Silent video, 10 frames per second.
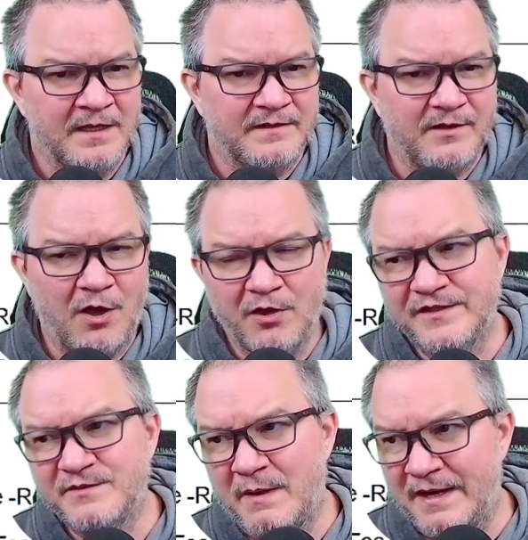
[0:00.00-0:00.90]
all
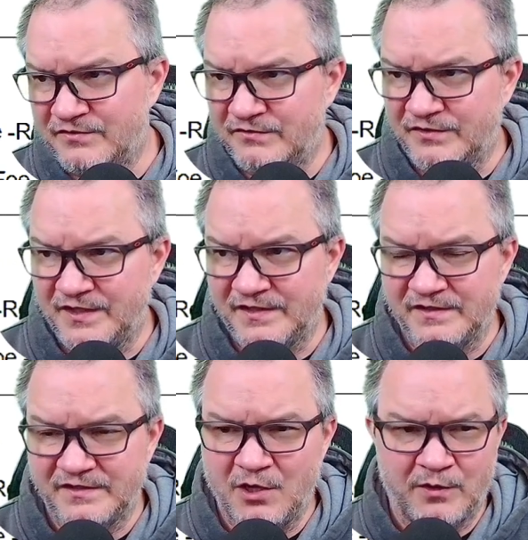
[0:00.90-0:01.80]
this minus
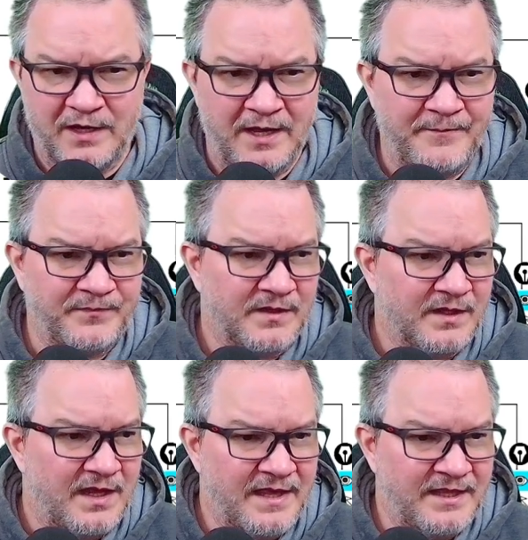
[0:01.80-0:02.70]
resistance going on.
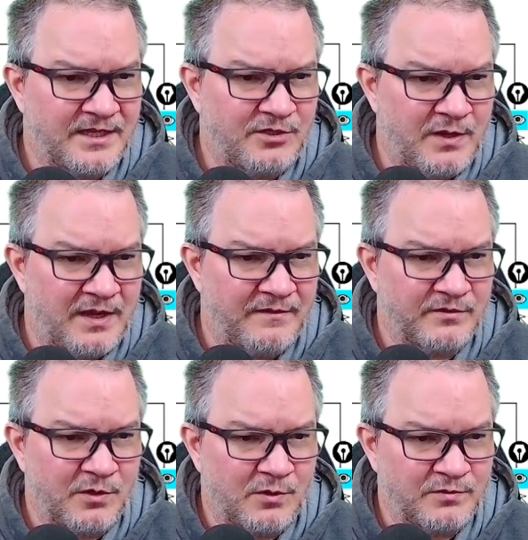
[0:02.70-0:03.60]
And then you have
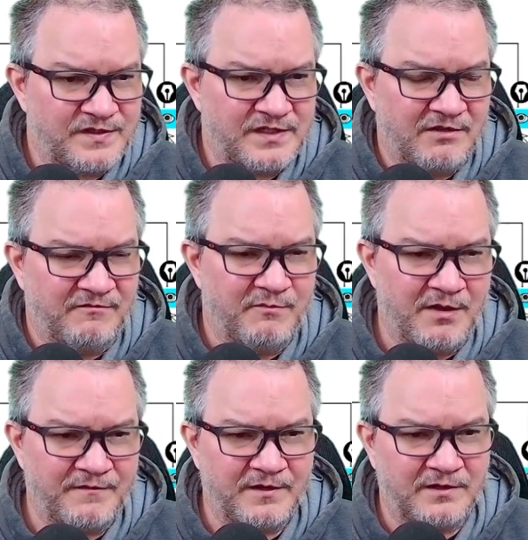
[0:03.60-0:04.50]
your own self
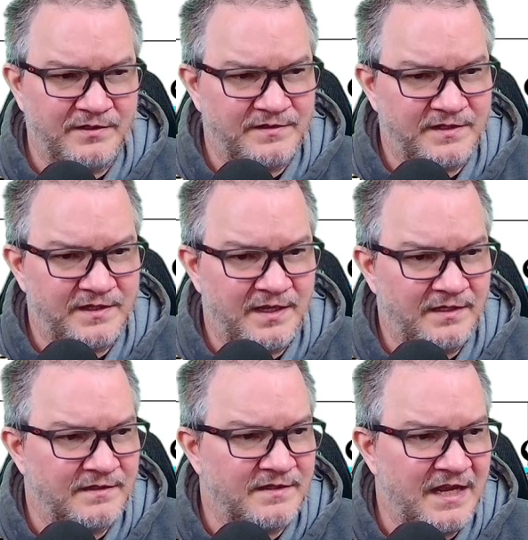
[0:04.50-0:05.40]
buff here to hit
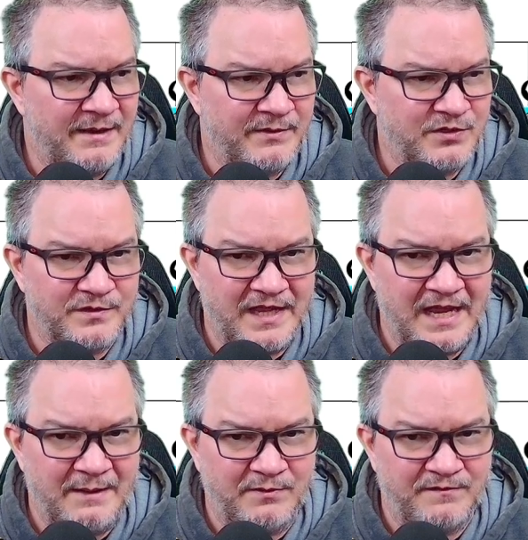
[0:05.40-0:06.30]
and damage with
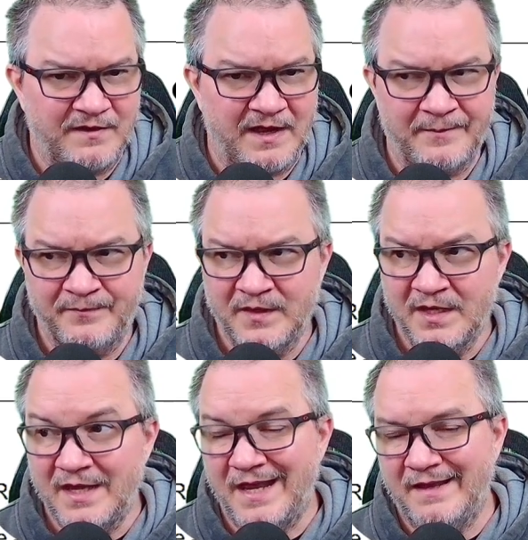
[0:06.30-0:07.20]
amplify.
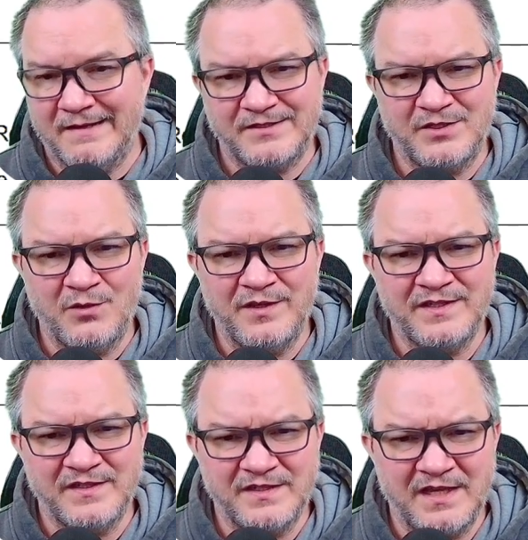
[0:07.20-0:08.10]
So
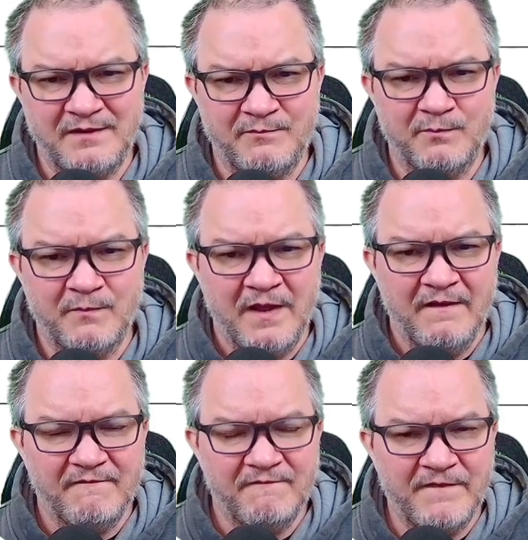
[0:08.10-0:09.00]
this is a
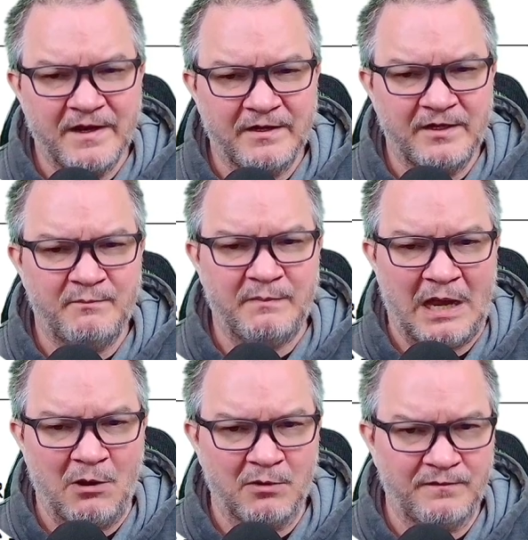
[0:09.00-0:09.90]
very
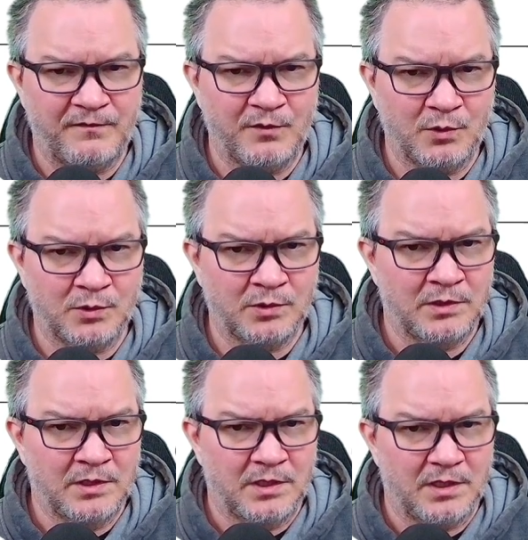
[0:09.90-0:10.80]
powerful
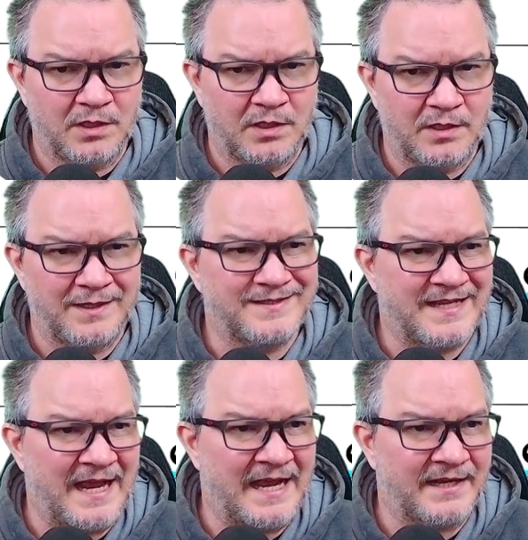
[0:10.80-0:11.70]

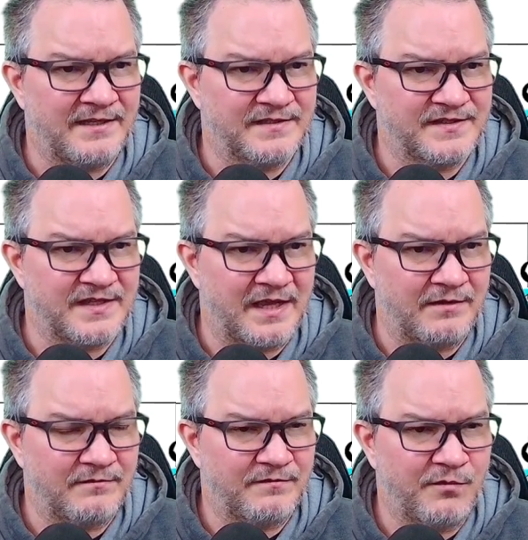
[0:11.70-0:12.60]
attacking set
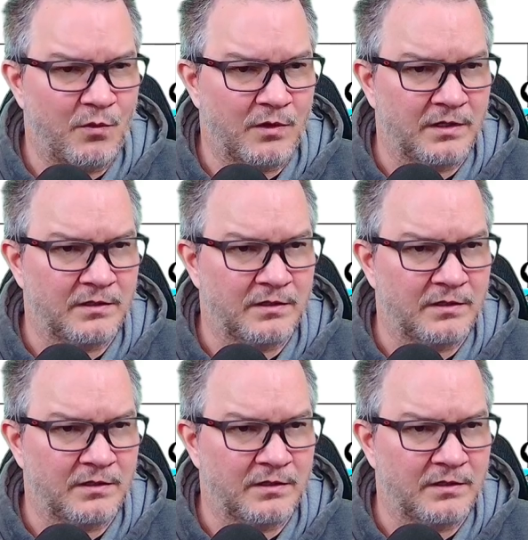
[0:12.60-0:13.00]
for